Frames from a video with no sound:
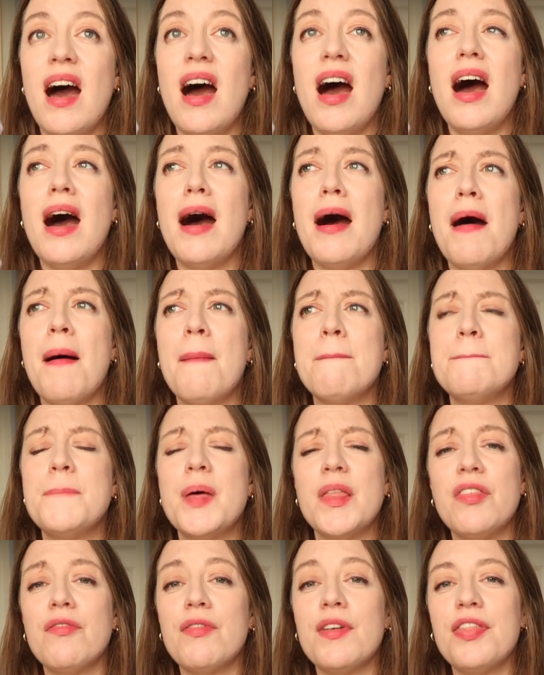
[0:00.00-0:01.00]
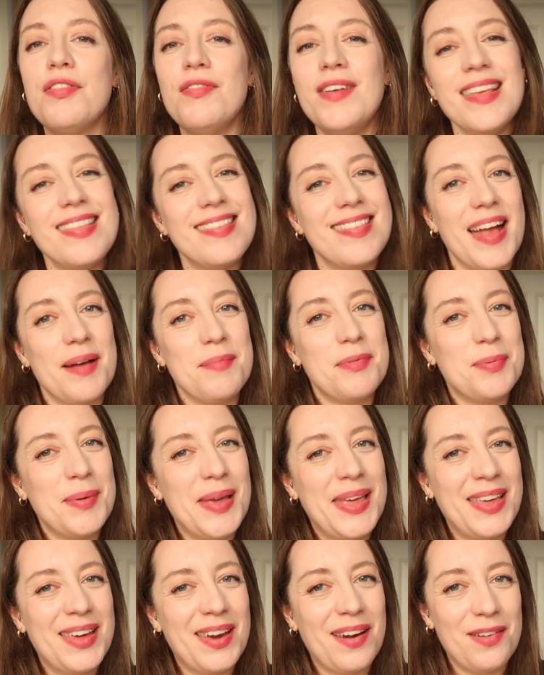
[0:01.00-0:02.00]
But there are 3 steps
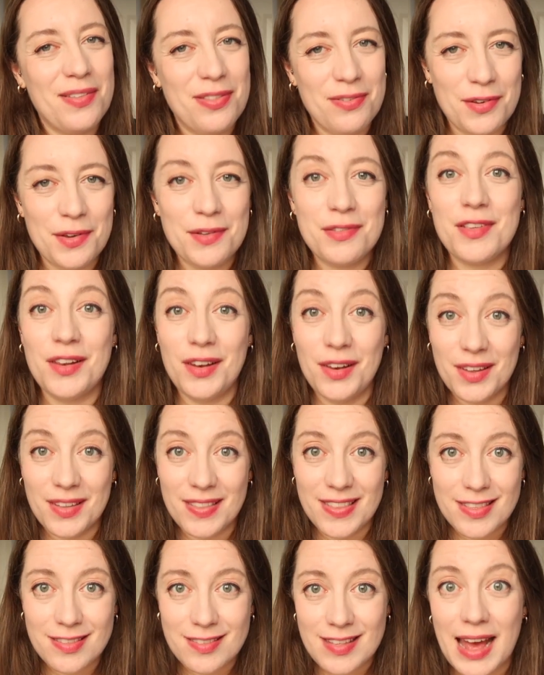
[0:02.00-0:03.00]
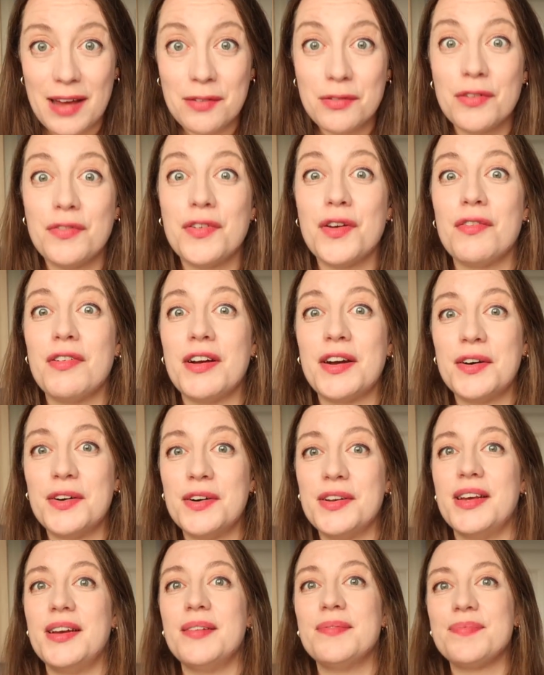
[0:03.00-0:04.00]
we can go through to look at the sound of your
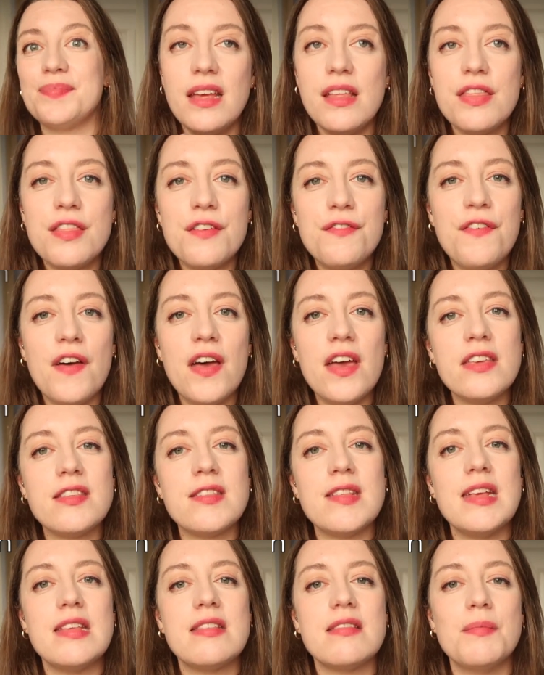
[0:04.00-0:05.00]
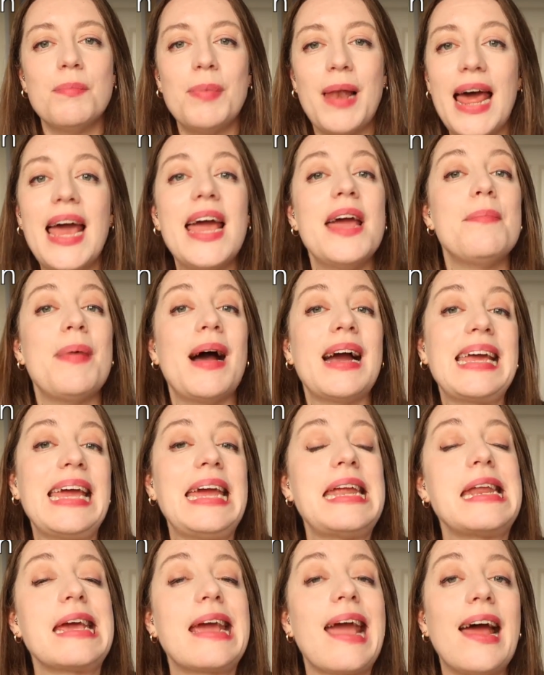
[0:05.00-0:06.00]
recorder. The first is to play it back
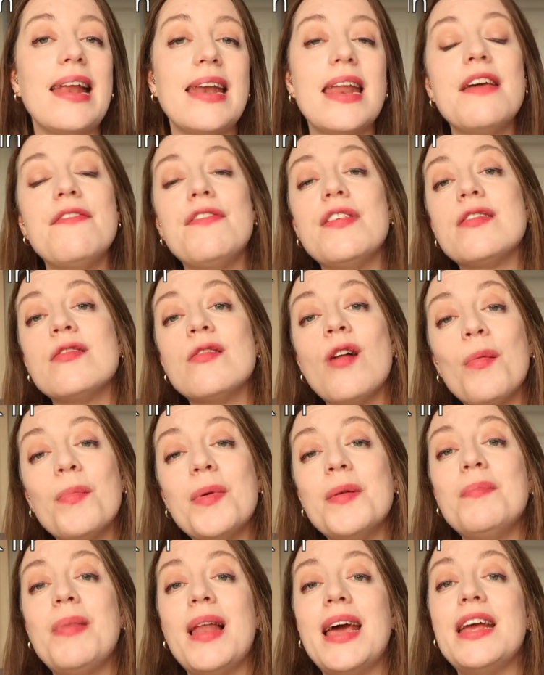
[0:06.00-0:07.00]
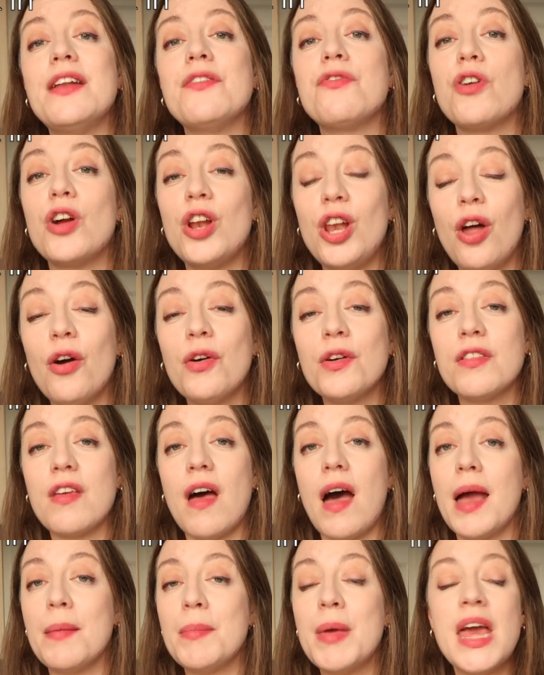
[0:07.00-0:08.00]
in again. If it's not been played for a long
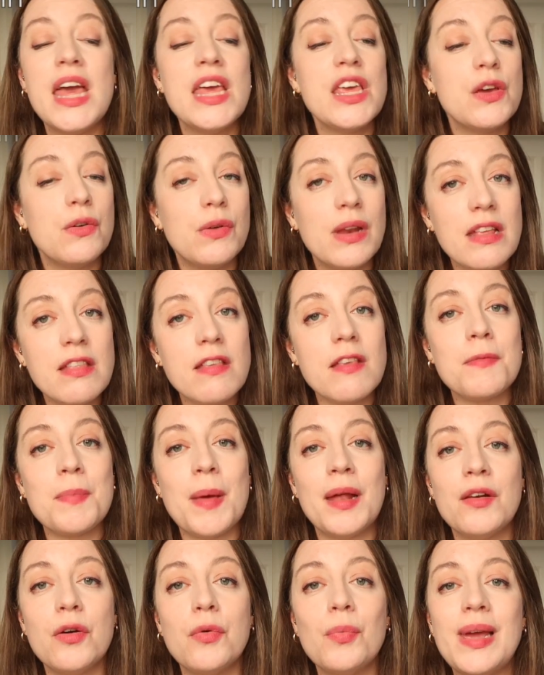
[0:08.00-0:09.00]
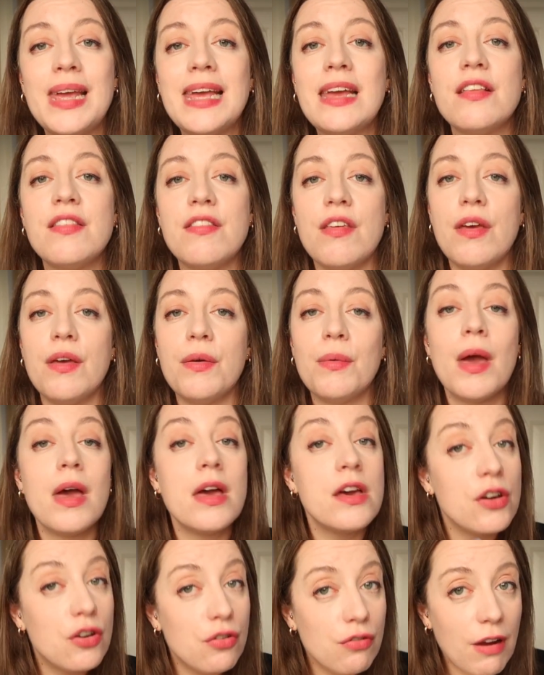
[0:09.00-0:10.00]
time, you'll need to spend a week or 2
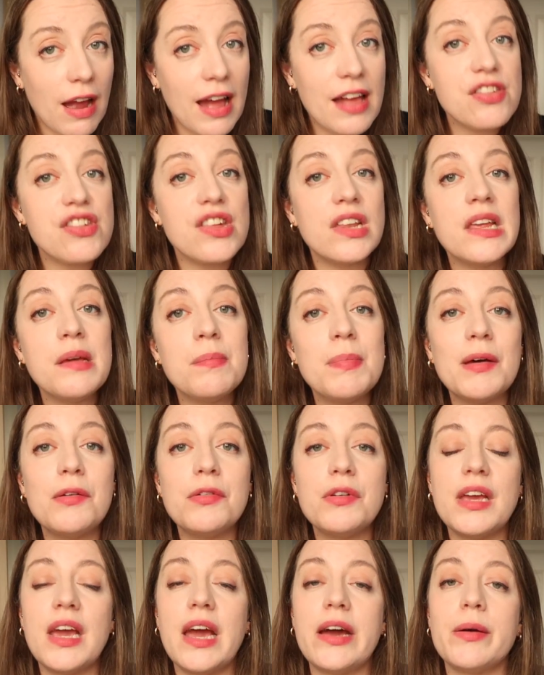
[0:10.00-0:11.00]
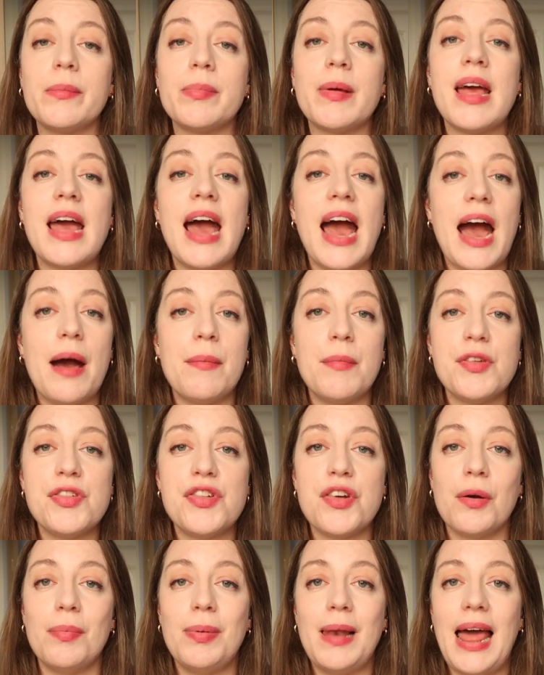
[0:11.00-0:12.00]
gradually building up how
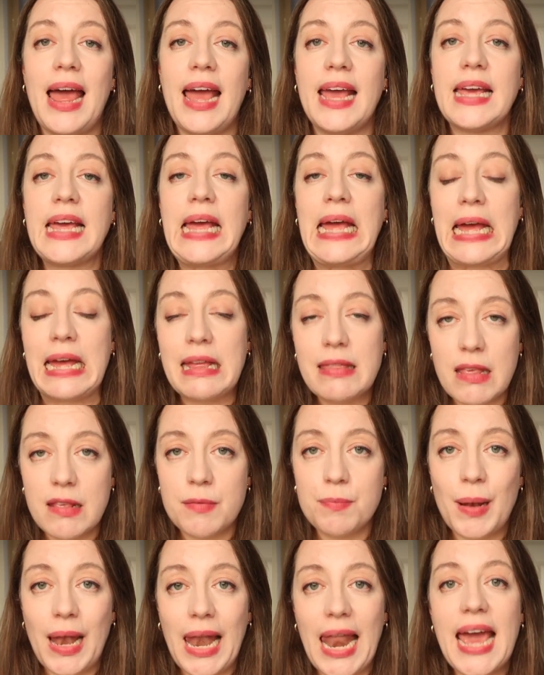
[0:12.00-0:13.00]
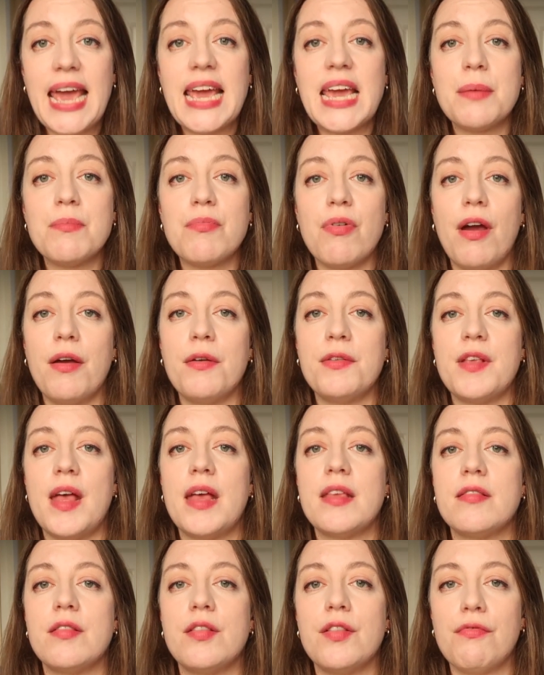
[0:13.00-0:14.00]
much you're playing. This playing in
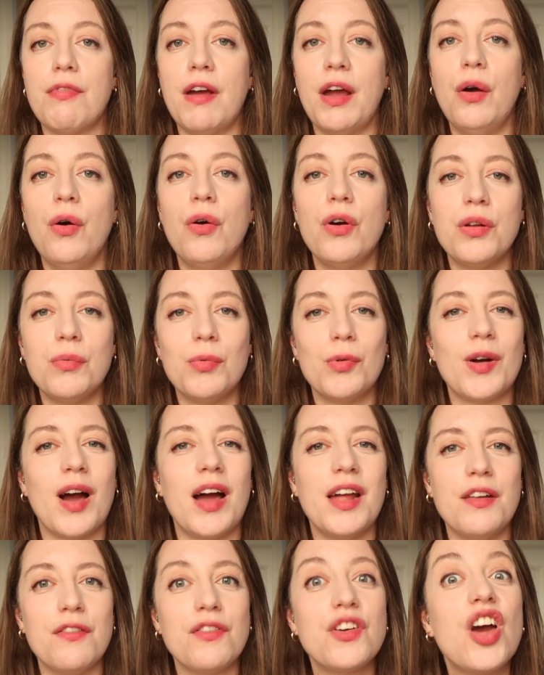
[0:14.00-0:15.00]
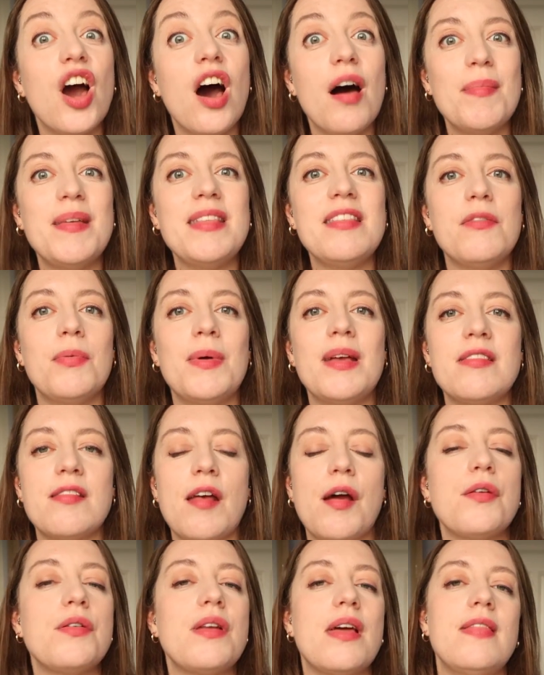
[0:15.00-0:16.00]
process, the recorder will kind of come into its
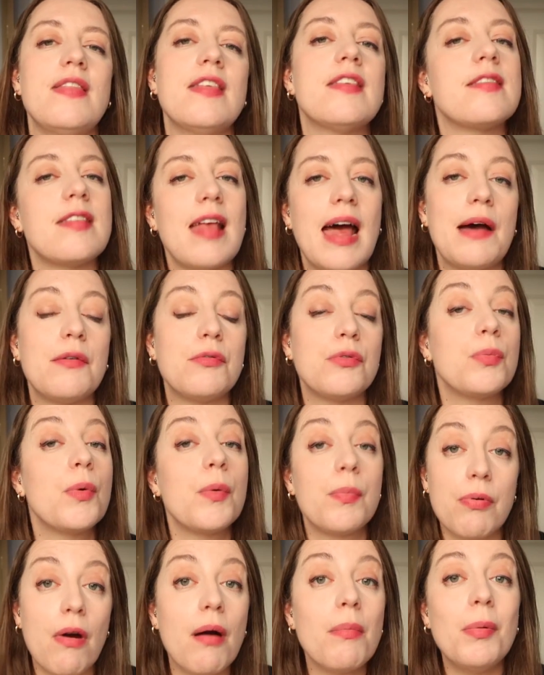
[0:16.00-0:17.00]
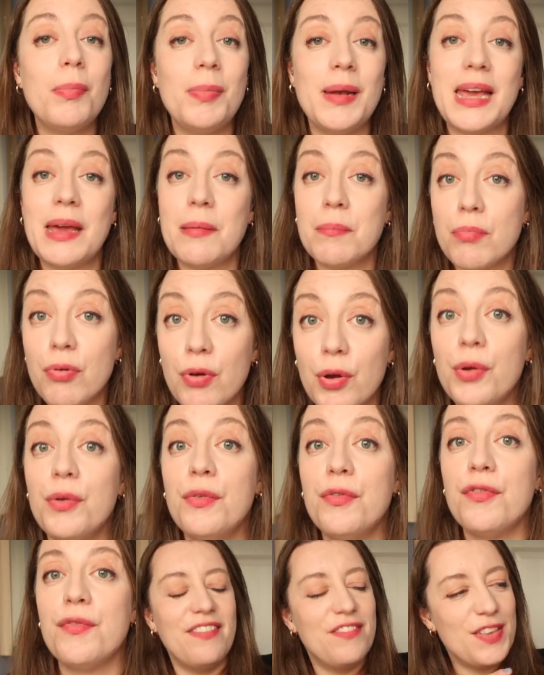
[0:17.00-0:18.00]
own and the sound will probably
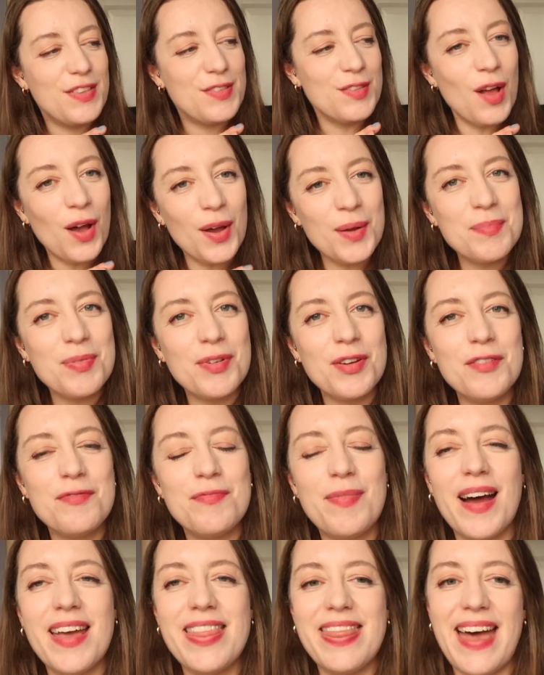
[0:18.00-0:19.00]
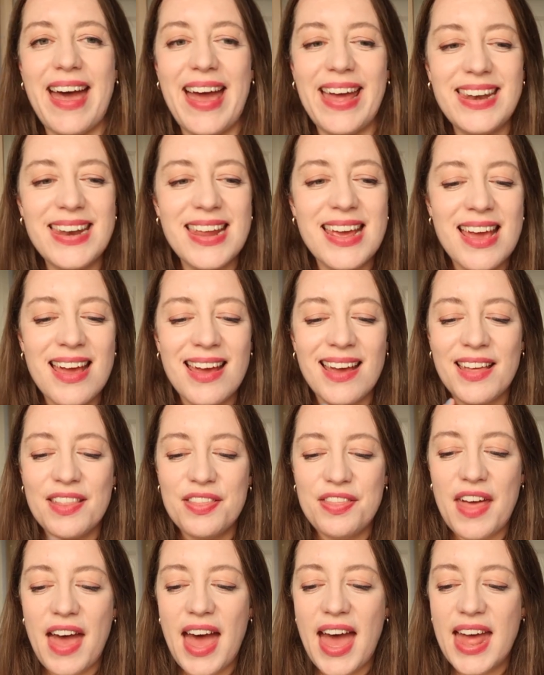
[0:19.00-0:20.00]
improve. If it's not improved by then
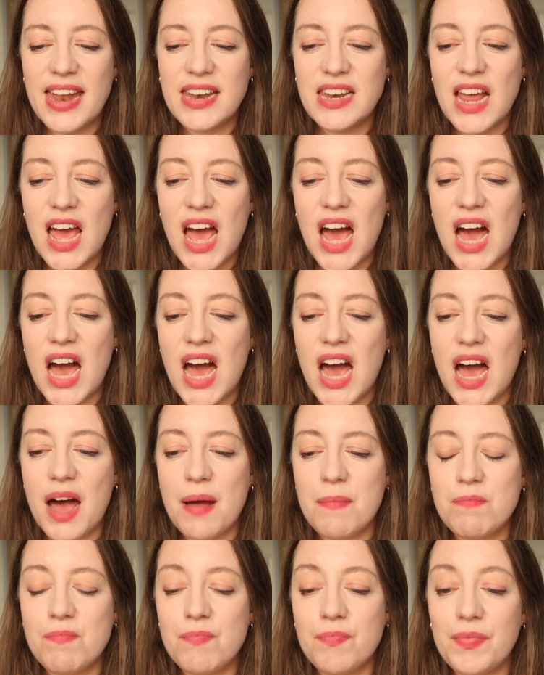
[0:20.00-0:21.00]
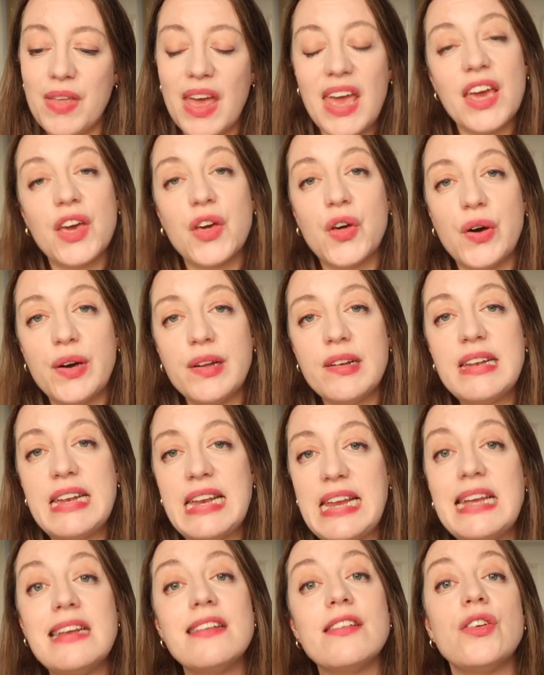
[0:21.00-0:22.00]
it could
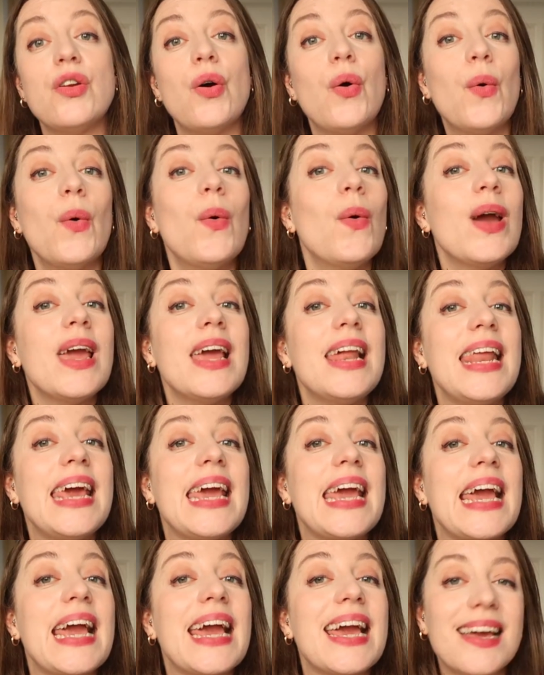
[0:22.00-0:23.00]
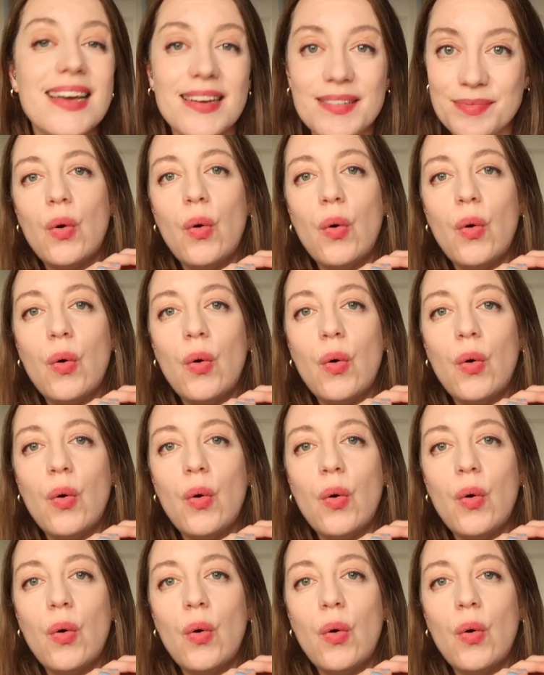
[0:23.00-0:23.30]
need an oiling.